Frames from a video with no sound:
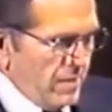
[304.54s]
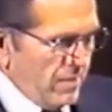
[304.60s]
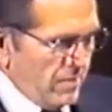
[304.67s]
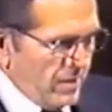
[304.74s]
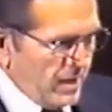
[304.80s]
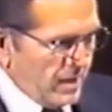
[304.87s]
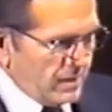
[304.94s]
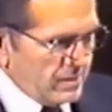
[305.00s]

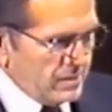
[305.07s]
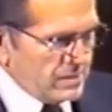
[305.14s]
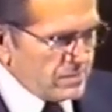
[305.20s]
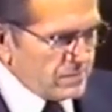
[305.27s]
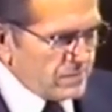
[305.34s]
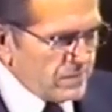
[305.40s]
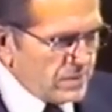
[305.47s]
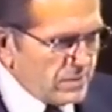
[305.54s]
That
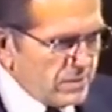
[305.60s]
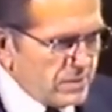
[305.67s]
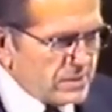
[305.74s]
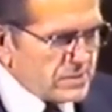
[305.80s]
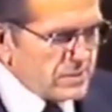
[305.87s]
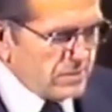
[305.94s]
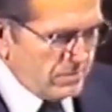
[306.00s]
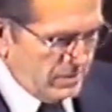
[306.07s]
is very
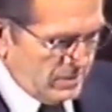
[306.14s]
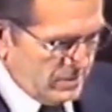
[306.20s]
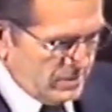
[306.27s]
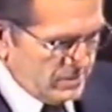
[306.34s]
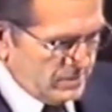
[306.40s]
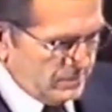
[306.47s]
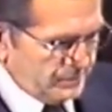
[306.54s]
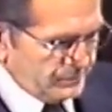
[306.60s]

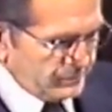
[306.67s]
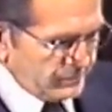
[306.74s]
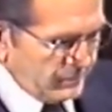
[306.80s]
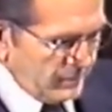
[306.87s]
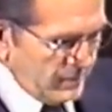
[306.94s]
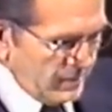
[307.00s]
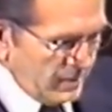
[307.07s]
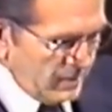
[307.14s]
serious.
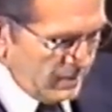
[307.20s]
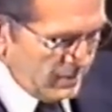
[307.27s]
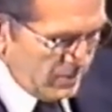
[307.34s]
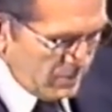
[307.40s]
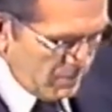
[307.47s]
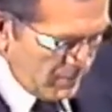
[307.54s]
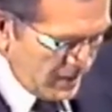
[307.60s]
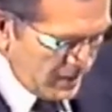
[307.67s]

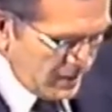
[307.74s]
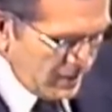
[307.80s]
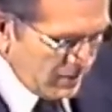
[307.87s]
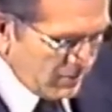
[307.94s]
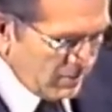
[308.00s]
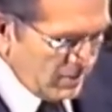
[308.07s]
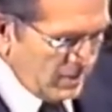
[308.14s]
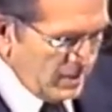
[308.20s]
There are many
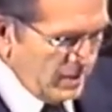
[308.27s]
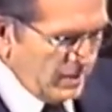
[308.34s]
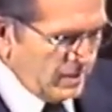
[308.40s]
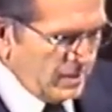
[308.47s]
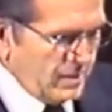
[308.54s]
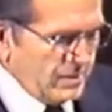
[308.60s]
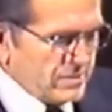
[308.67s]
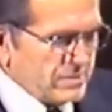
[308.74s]
chronic
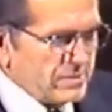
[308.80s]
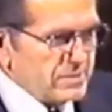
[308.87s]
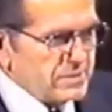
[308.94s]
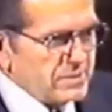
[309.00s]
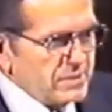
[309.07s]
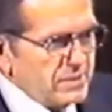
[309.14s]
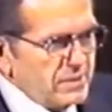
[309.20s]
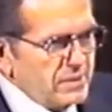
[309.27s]

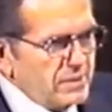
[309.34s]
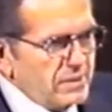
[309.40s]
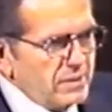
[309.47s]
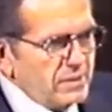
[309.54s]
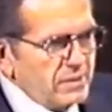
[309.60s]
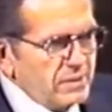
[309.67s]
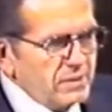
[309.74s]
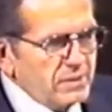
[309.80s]
cases.
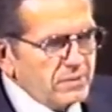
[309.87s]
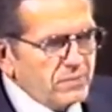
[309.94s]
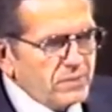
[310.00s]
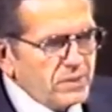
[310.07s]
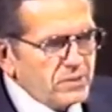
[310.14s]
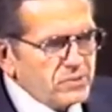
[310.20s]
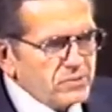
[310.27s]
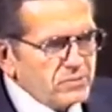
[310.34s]

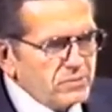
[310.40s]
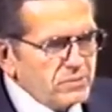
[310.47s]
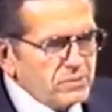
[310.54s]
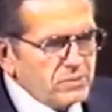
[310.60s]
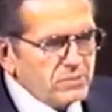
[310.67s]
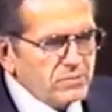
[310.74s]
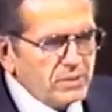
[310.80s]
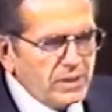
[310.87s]

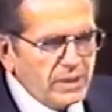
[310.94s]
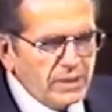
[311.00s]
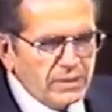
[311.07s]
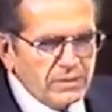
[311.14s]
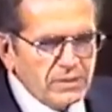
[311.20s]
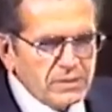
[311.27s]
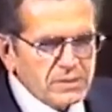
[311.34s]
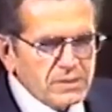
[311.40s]
Individuals who
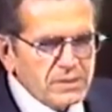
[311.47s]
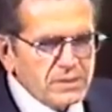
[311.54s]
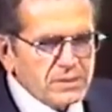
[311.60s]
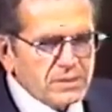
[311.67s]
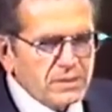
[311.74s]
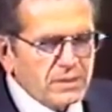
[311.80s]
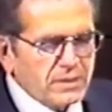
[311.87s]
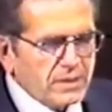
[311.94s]
endlessly
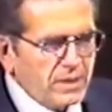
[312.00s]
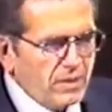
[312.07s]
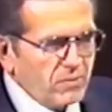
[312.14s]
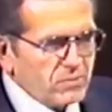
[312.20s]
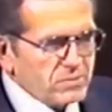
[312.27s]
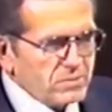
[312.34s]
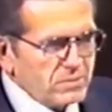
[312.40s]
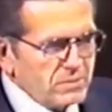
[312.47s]
seek
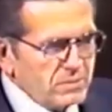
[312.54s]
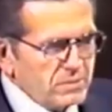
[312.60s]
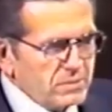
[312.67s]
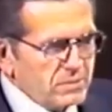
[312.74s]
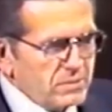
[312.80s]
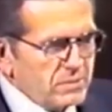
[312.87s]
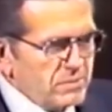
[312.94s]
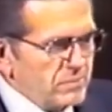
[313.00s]
counsel
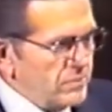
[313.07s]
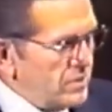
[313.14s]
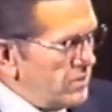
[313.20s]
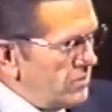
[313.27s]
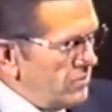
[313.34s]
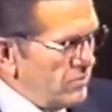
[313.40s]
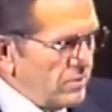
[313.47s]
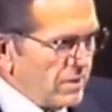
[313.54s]

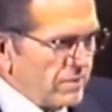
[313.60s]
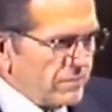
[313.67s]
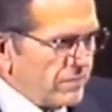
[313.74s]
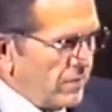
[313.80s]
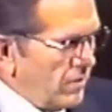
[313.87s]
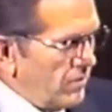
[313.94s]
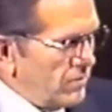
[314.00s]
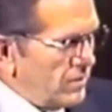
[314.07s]
but do not
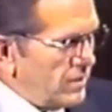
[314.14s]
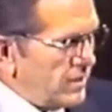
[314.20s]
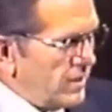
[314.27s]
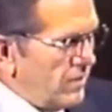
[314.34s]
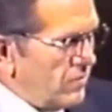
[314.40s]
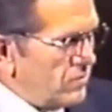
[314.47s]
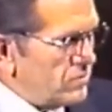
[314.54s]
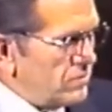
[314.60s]
follow the
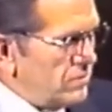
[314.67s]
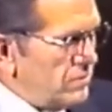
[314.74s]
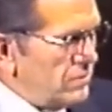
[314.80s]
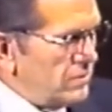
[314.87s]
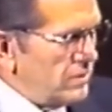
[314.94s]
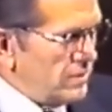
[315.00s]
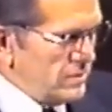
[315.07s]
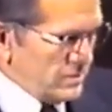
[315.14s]
counsel
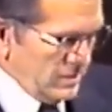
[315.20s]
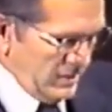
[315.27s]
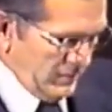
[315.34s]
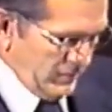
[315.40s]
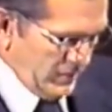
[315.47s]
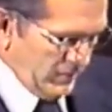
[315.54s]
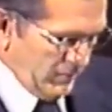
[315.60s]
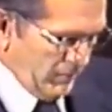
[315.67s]
that is
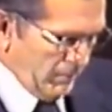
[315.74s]
given.